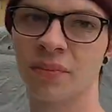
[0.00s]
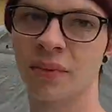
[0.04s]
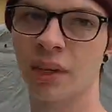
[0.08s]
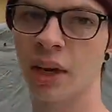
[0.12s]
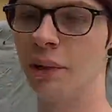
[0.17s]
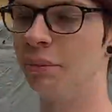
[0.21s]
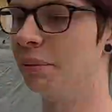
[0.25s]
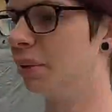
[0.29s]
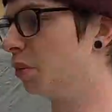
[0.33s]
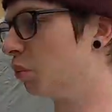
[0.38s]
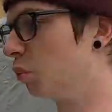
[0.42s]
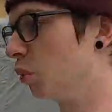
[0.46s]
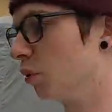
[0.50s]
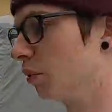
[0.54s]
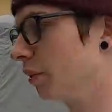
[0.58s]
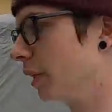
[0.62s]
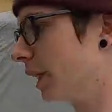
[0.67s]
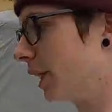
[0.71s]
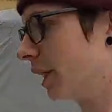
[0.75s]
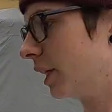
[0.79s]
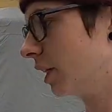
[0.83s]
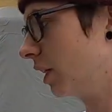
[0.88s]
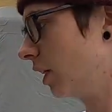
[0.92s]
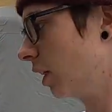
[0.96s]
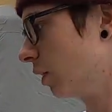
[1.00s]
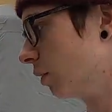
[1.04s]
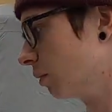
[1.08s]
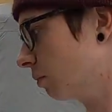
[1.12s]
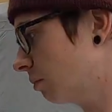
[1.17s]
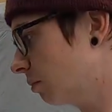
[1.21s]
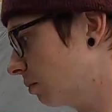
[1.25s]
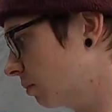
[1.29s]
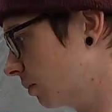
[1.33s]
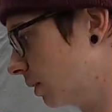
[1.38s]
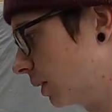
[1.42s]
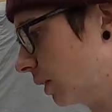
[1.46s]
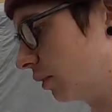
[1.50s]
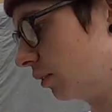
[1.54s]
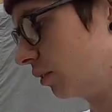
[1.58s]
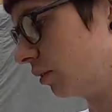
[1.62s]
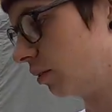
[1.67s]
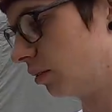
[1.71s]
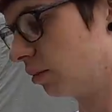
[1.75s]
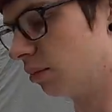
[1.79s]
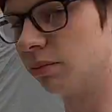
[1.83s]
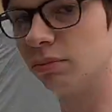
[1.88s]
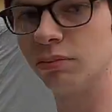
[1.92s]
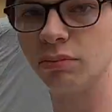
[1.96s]
I mean, we're ready to go. It's
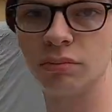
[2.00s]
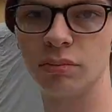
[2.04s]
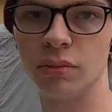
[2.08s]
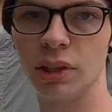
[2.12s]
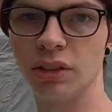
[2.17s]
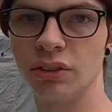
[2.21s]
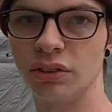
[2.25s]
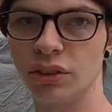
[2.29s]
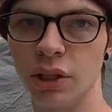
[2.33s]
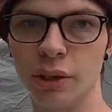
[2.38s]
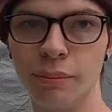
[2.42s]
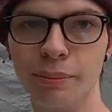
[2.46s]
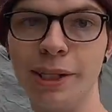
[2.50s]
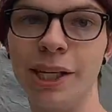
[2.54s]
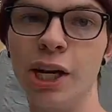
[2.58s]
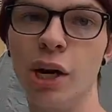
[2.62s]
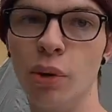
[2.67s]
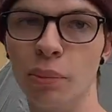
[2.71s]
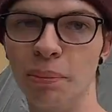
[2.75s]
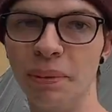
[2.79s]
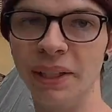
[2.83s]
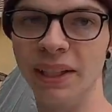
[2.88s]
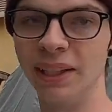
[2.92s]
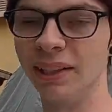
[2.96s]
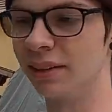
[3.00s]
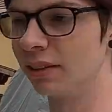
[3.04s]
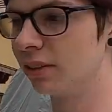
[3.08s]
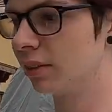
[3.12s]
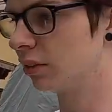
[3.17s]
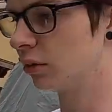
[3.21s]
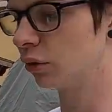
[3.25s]
going to be open,